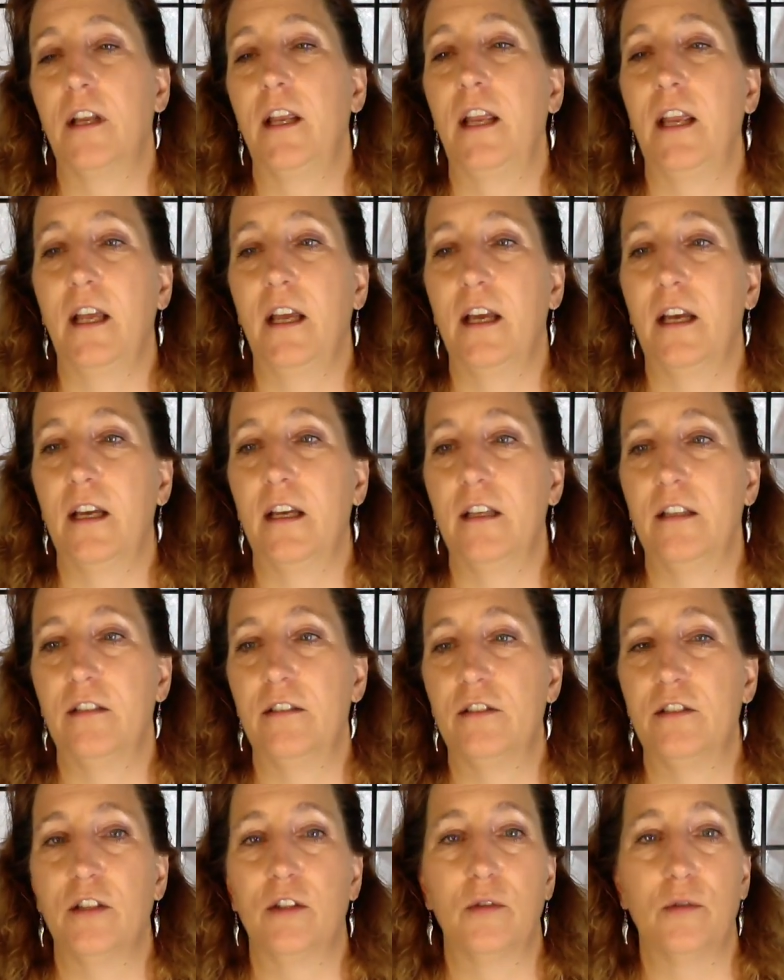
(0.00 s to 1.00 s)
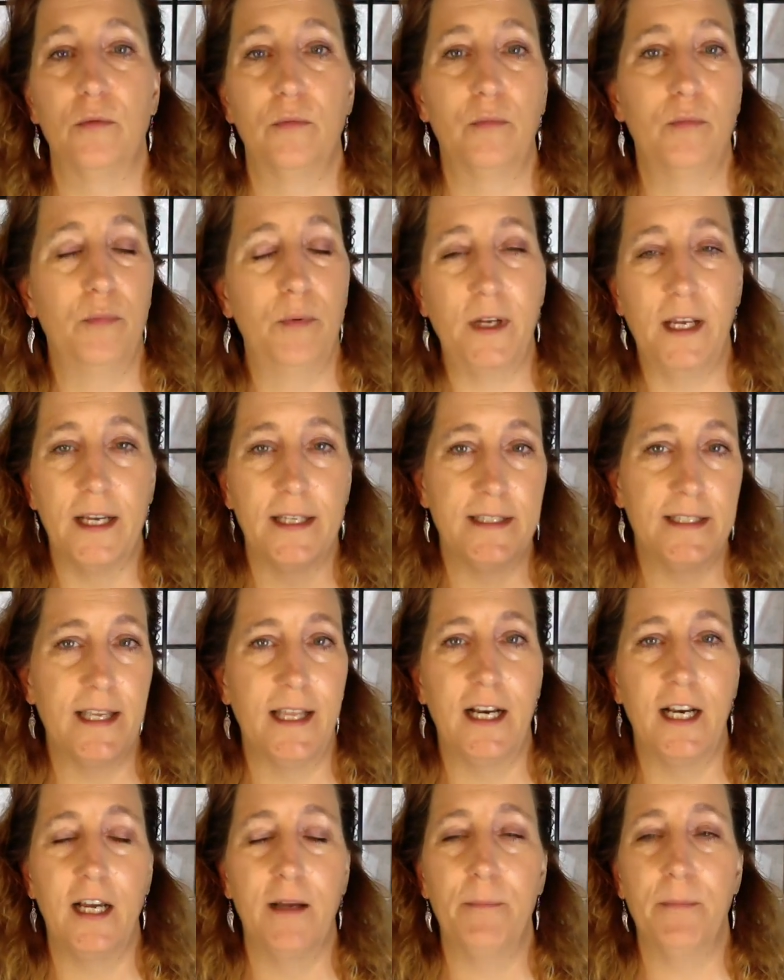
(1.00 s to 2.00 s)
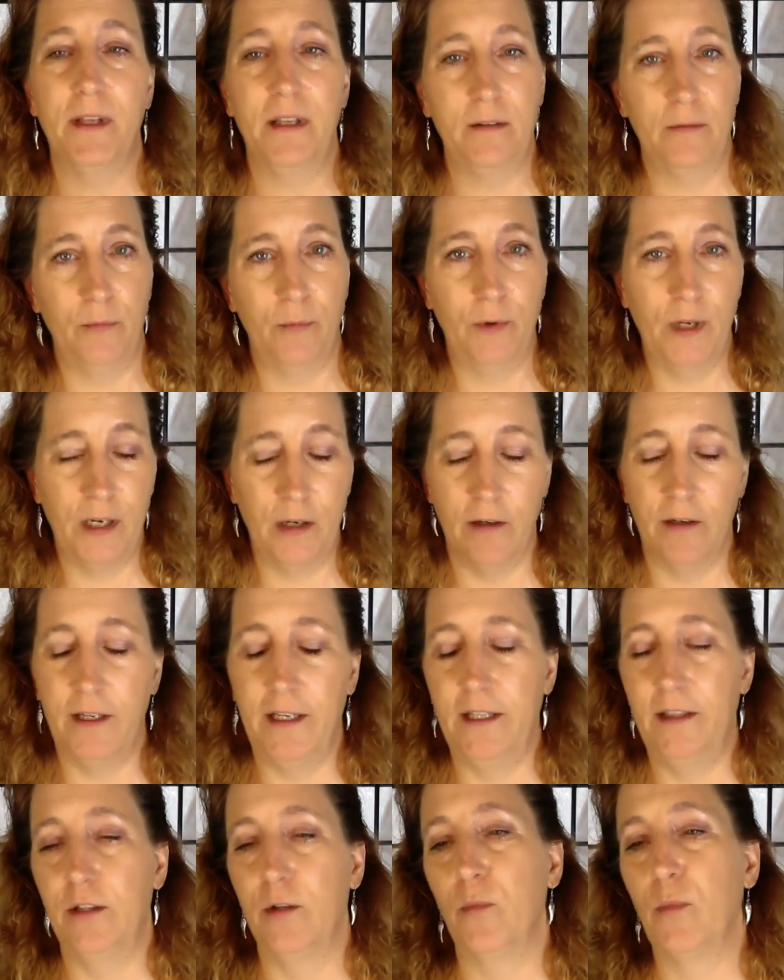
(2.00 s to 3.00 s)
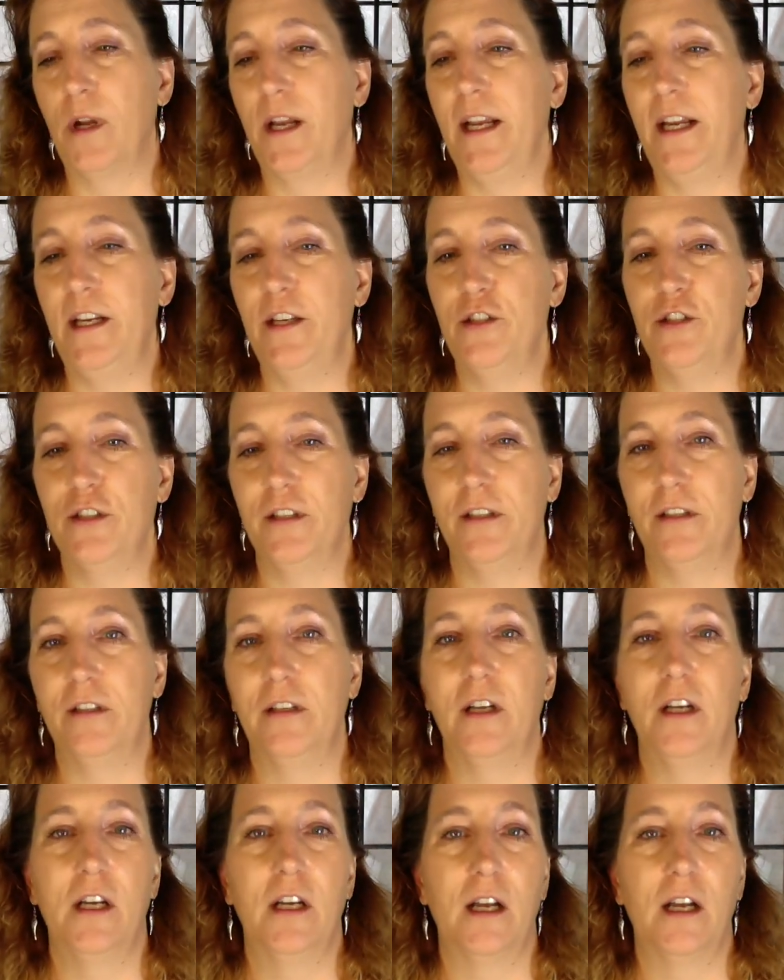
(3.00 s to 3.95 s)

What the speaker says: And so we got set up, and we are in the range, and